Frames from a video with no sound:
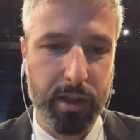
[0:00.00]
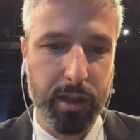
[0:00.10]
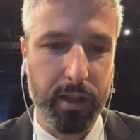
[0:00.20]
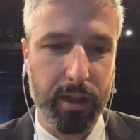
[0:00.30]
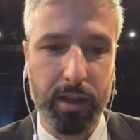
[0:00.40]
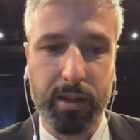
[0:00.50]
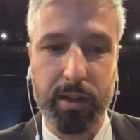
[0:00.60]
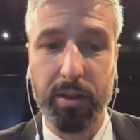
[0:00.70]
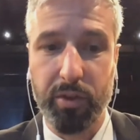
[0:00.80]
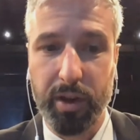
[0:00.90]
It's a
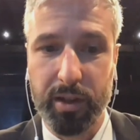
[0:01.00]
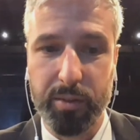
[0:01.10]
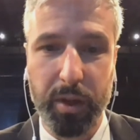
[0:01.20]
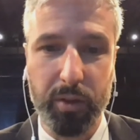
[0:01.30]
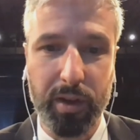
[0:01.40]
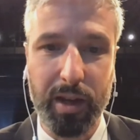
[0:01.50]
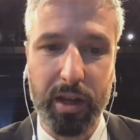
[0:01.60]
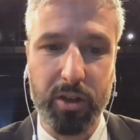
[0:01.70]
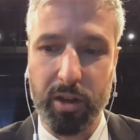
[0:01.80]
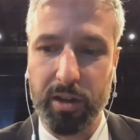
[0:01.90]
difference between
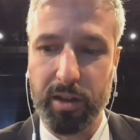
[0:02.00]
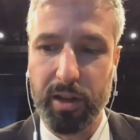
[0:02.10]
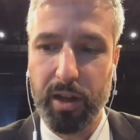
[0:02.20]
nations,